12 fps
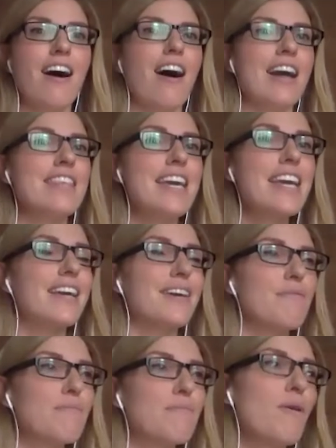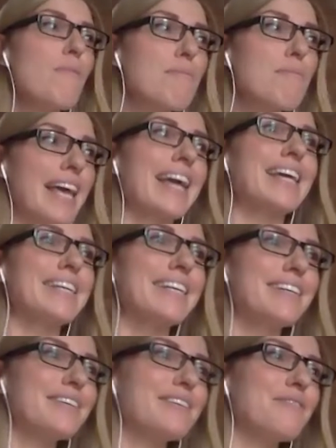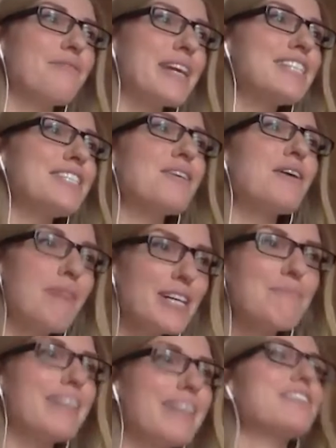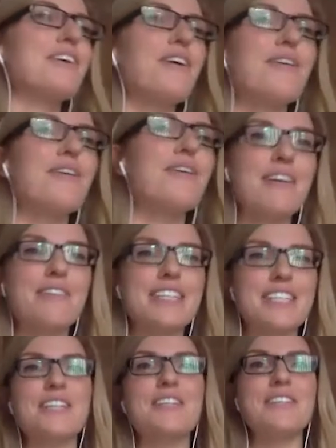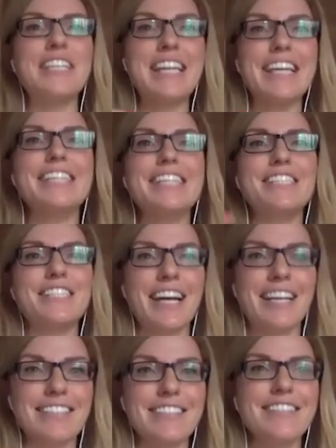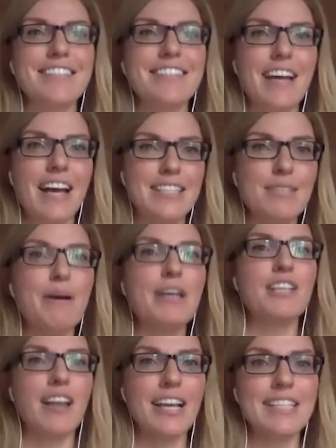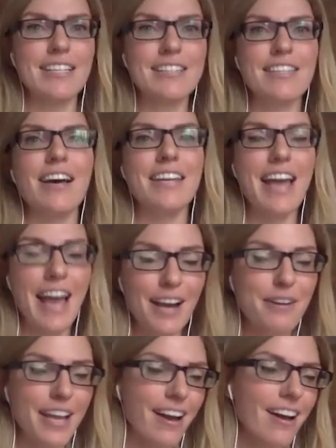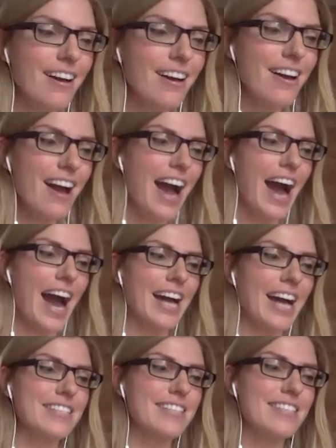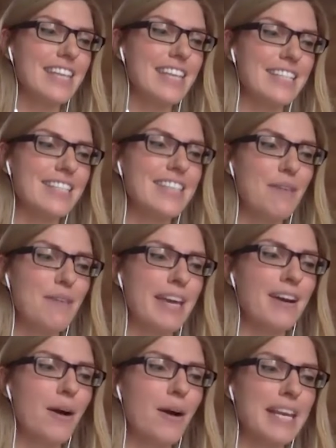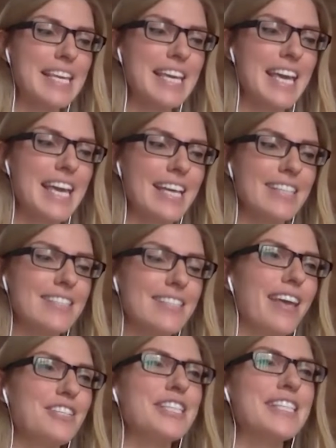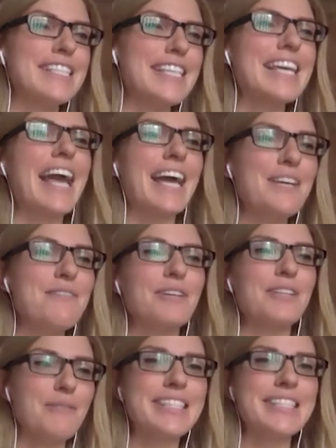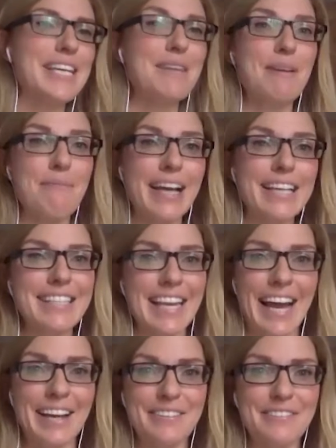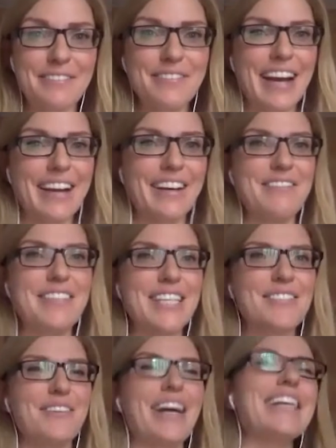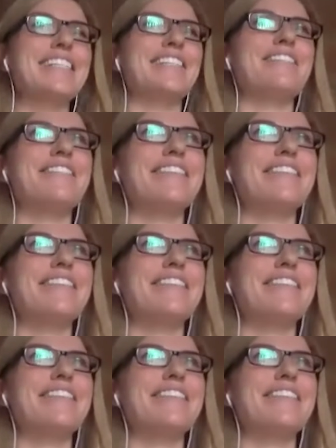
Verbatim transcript: I think probably we can do a much better job if we do niche and and specialize in a certain area and it did take me a couple of years just seeing anyone that would see me basically out of that kind of desperation of,